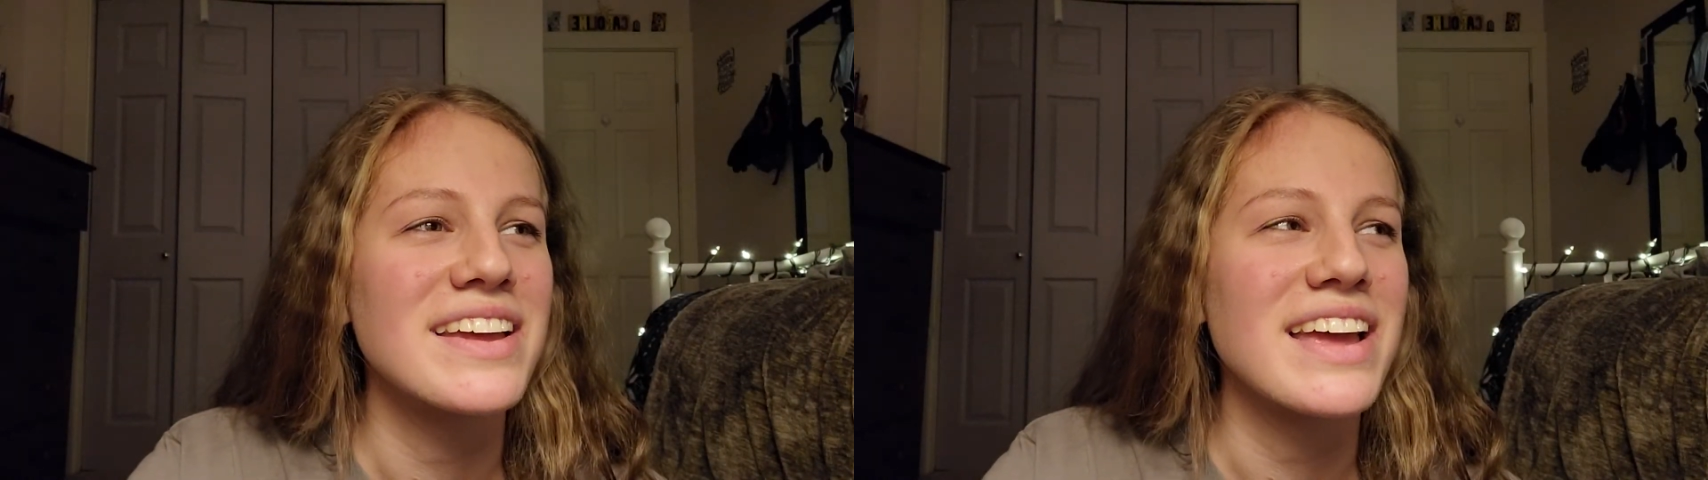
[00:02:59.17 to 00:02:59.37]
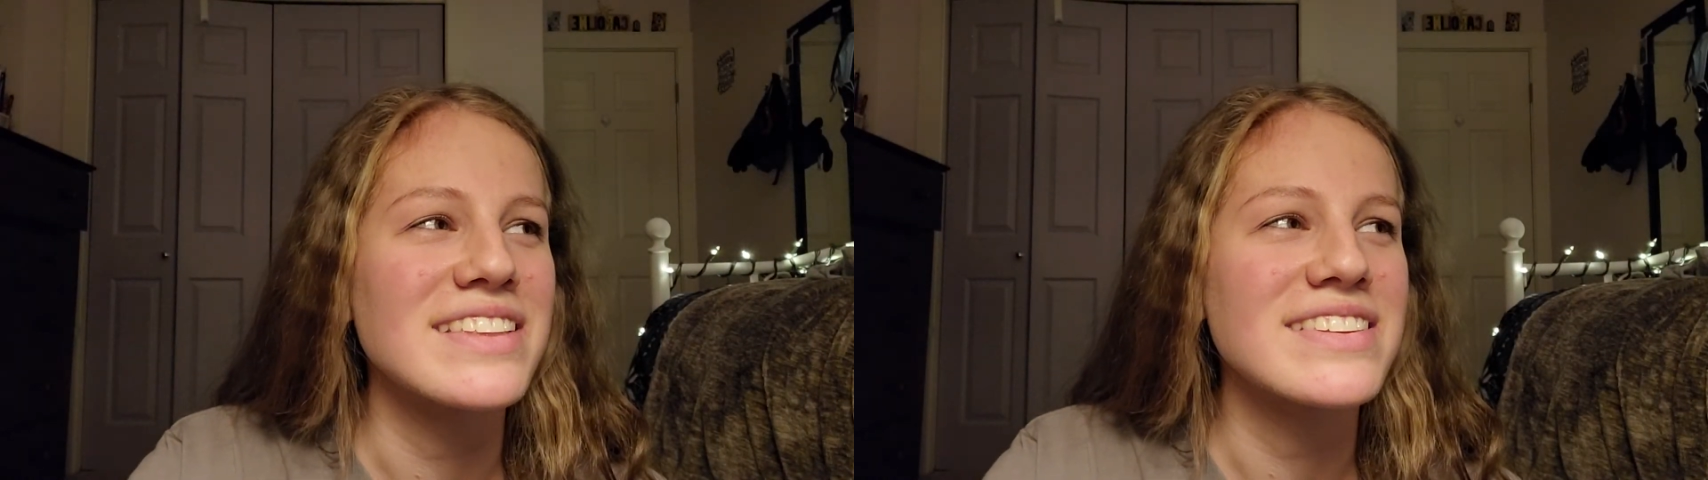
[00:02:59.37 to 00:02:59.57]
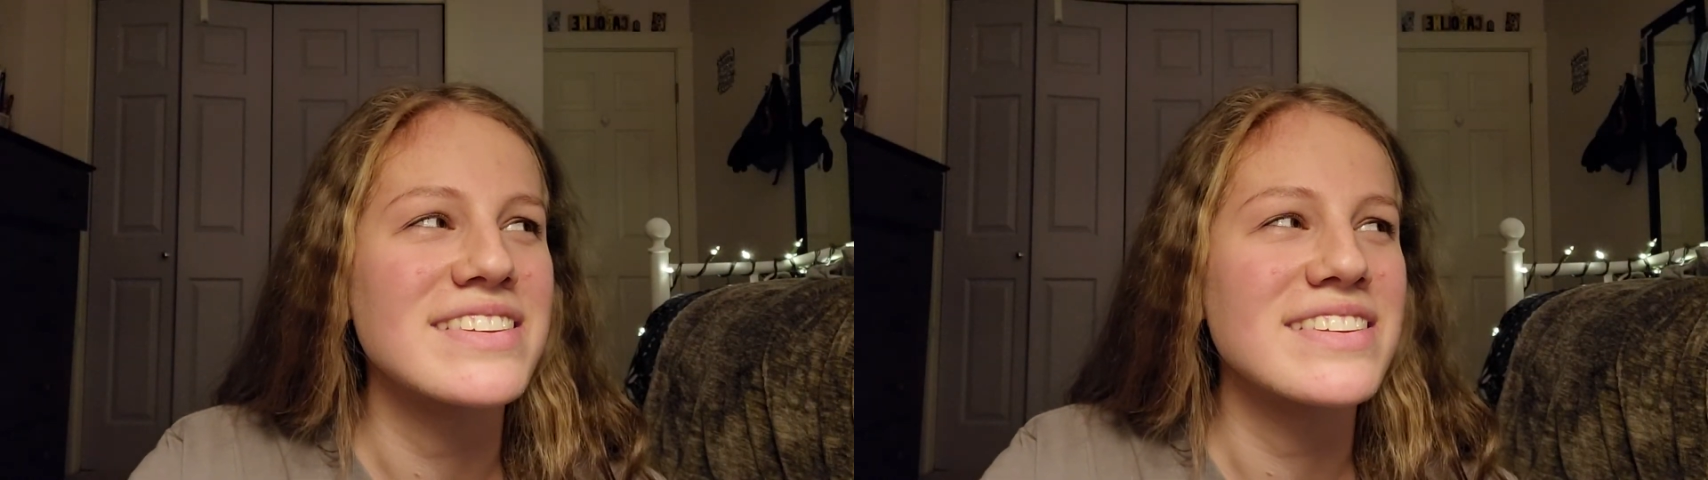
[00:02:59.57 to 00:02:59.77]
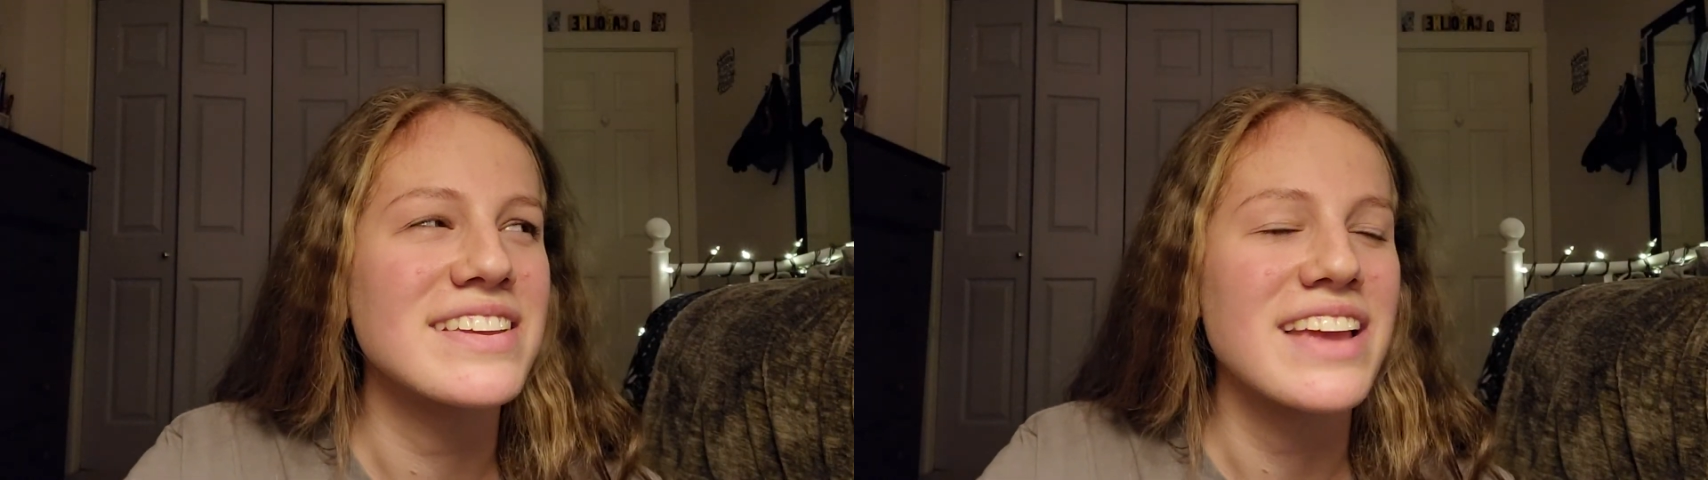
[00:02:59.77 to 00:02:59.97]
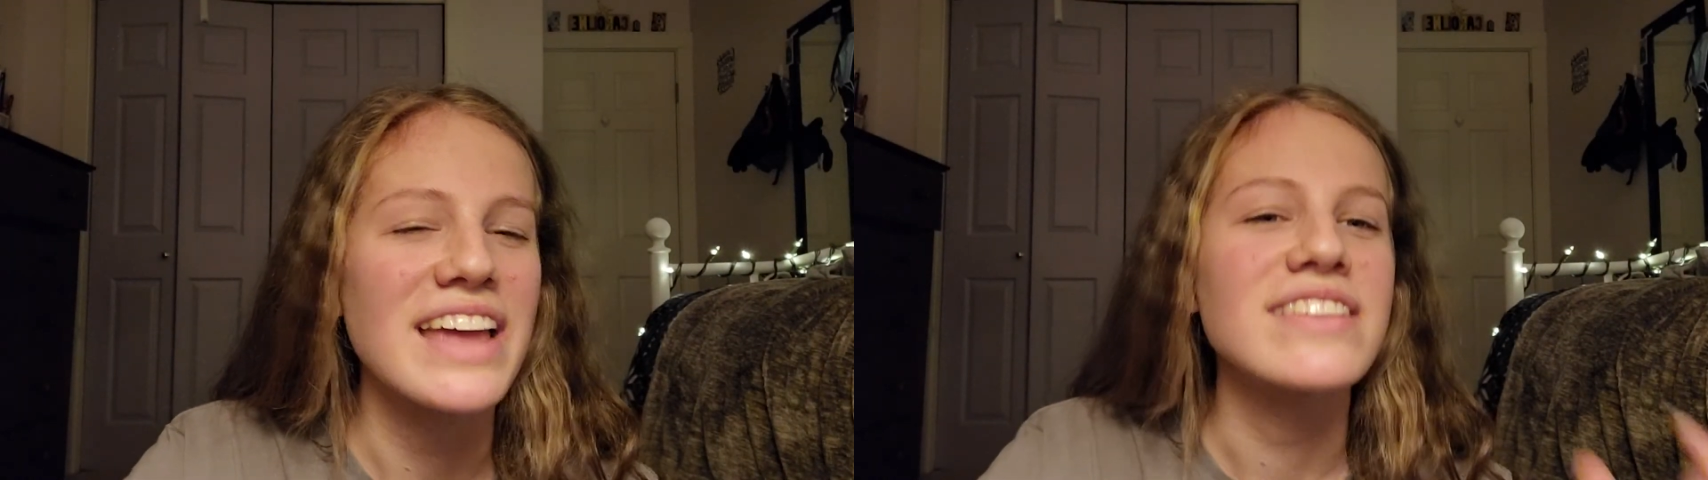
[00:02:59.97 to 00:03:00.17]
it's
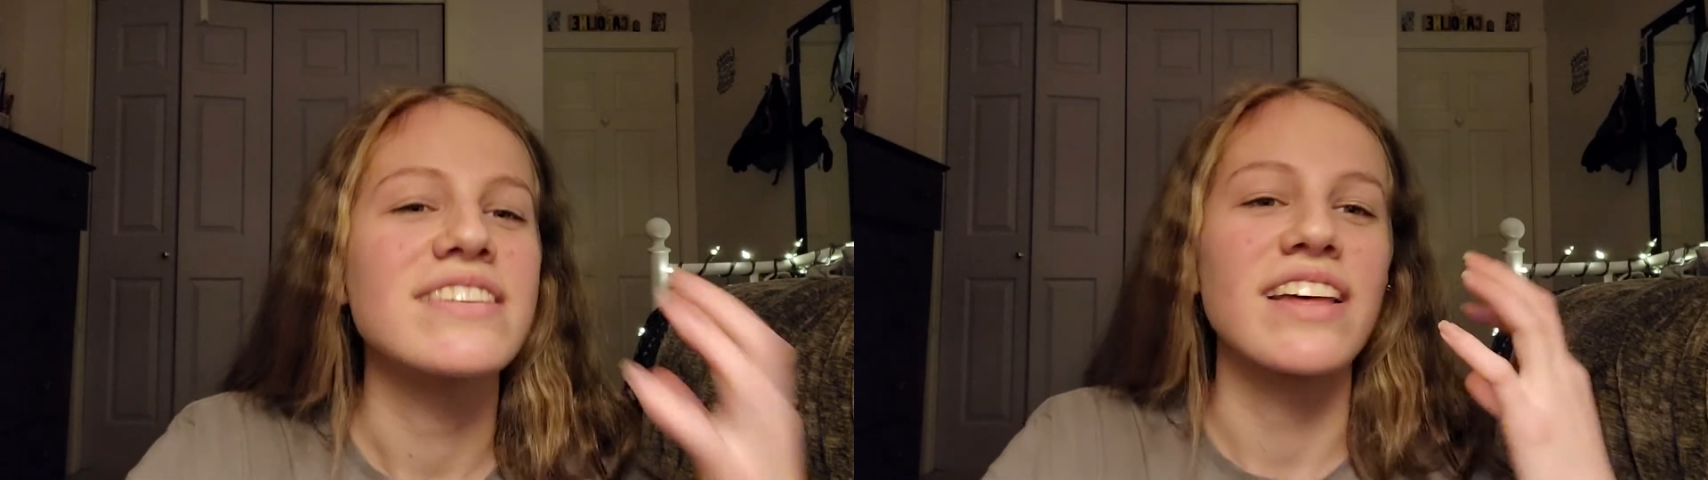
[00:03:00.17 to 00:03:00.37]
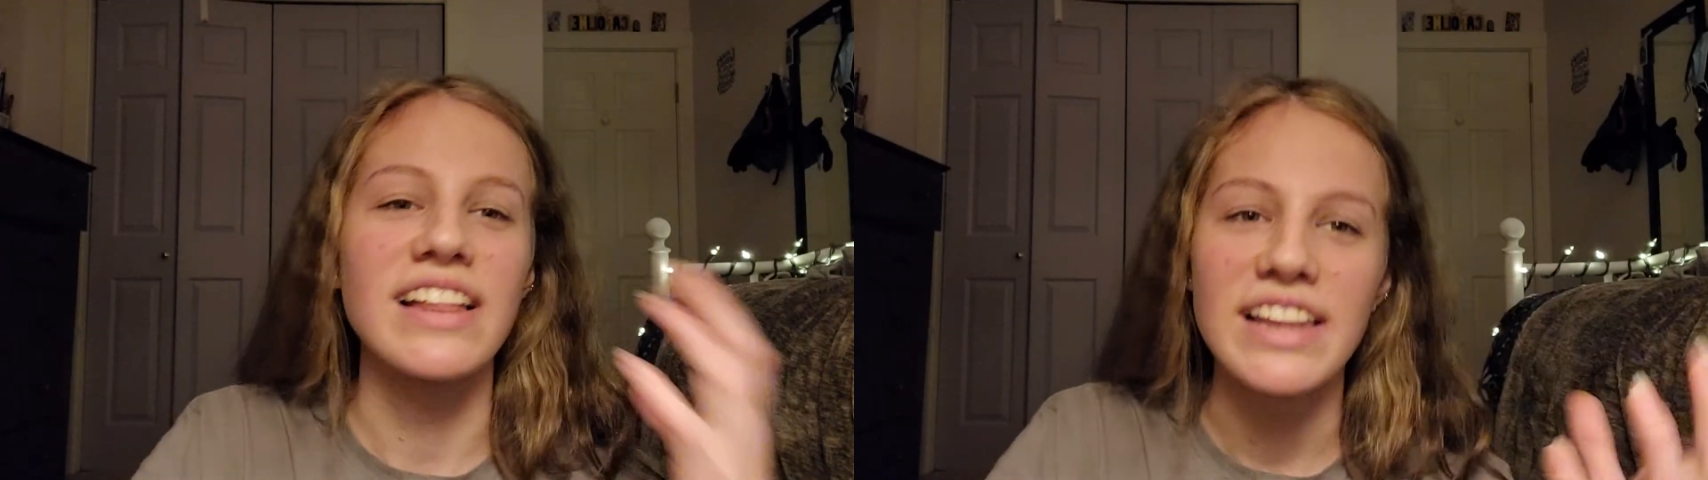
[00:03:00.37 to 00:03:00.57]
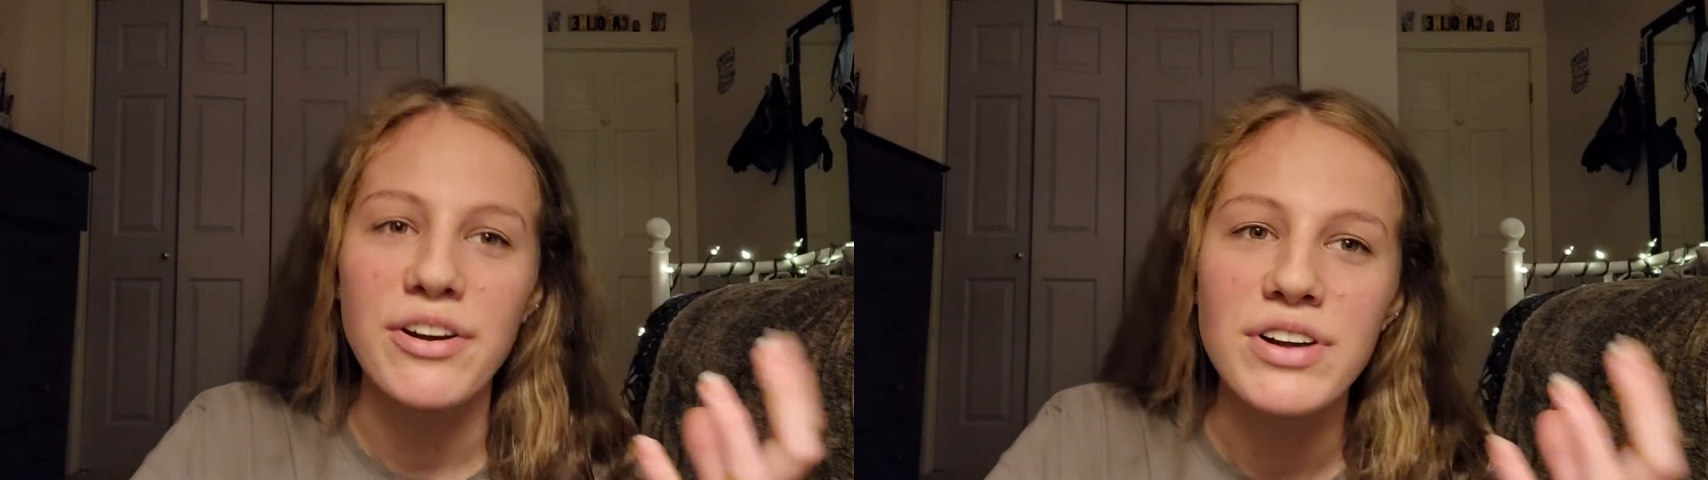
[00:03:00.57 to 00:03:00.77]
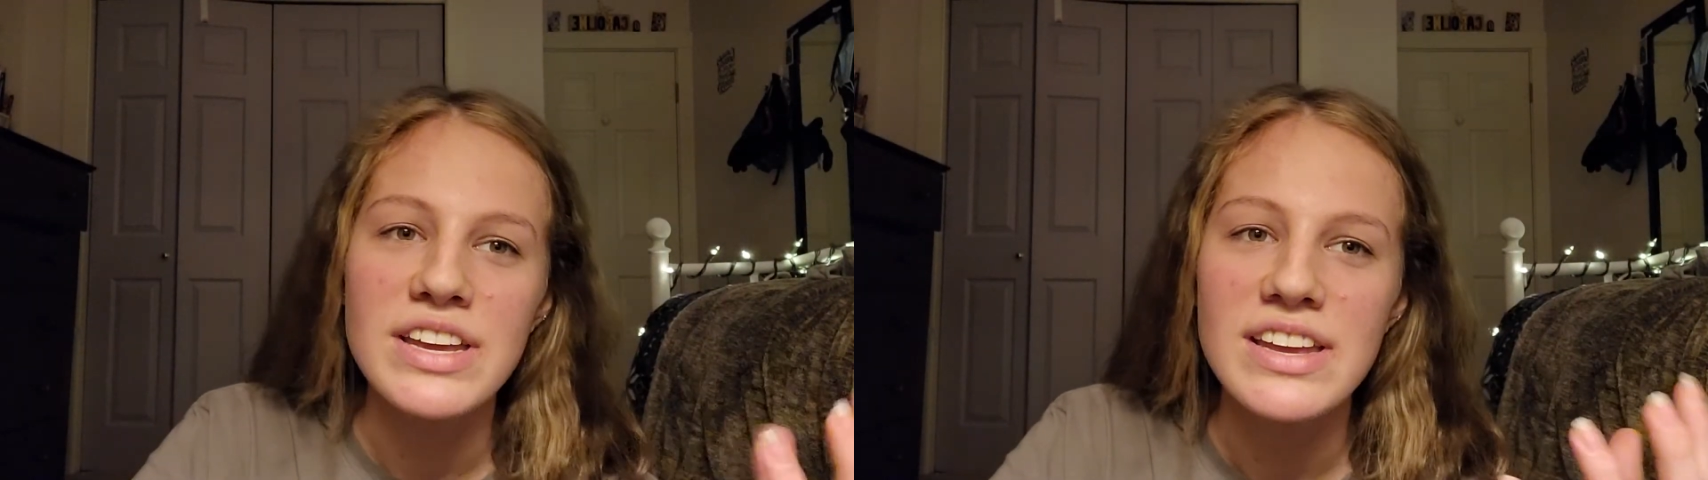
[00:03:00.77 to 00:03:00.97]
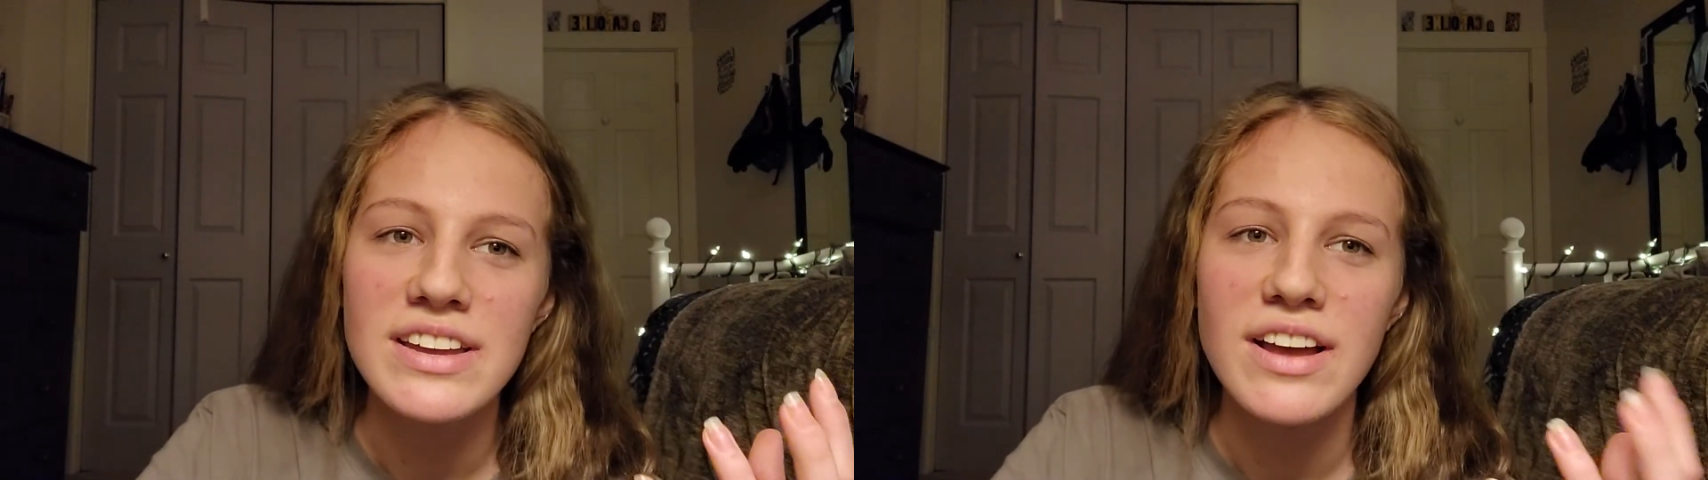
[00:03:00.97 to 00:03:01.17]
the
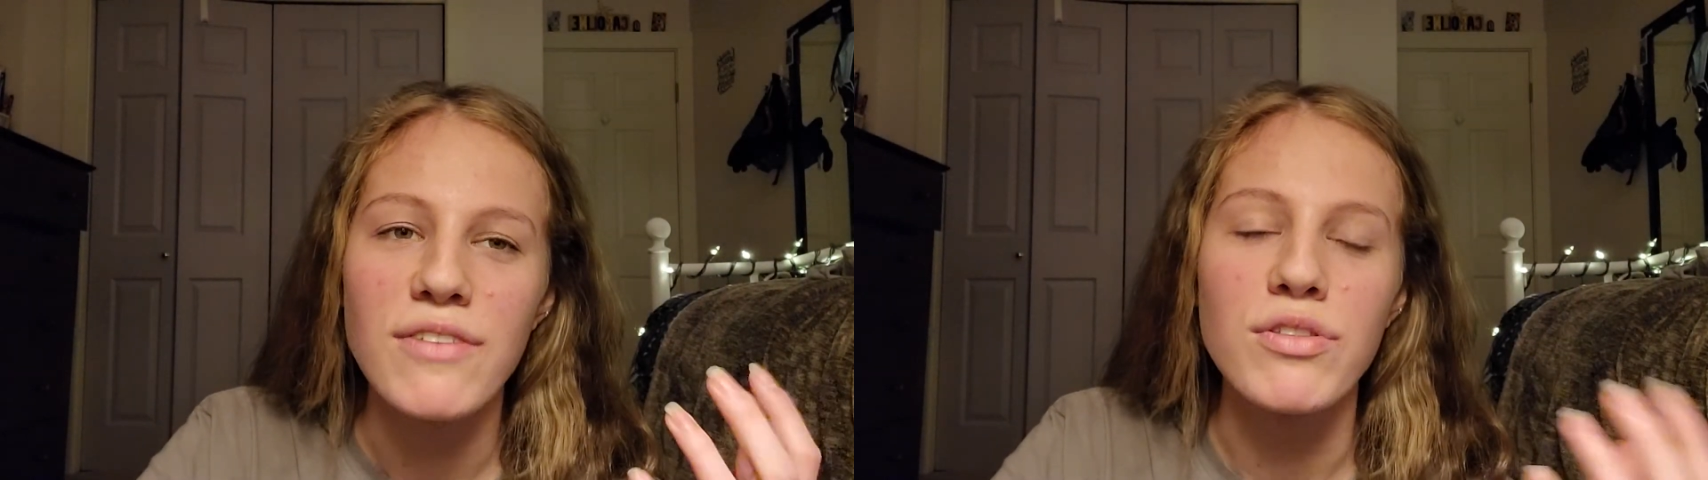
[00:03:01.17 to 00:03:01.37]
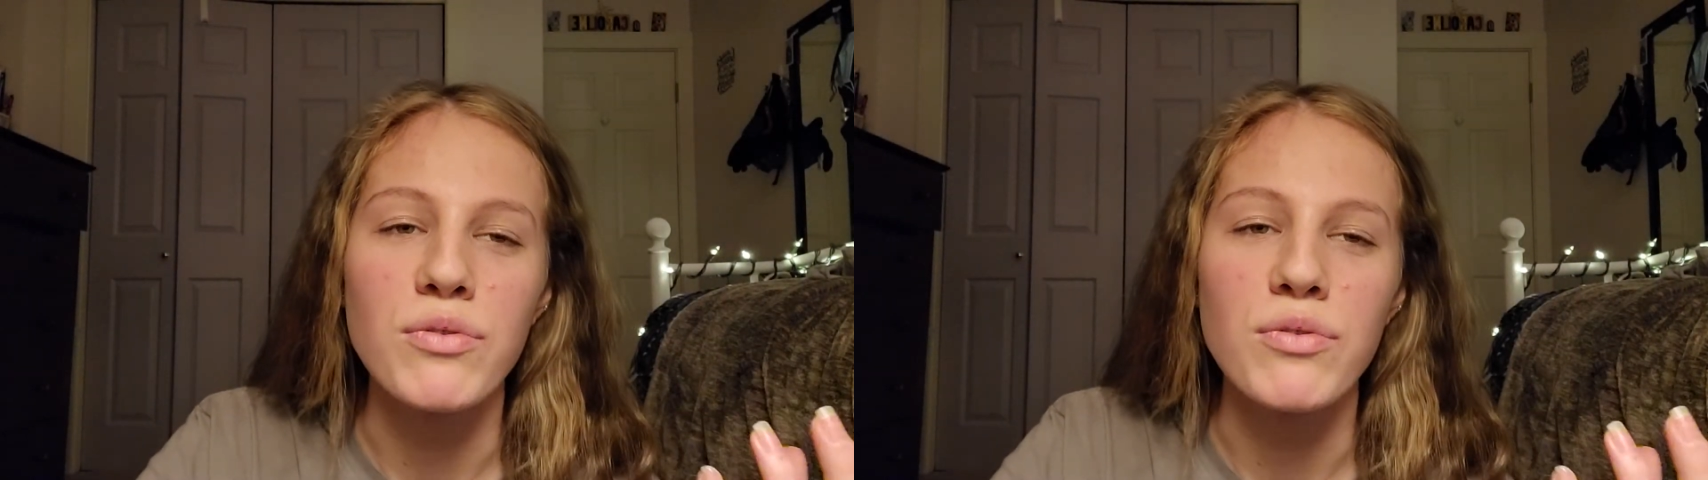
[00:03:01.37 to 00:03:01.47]
clarity of the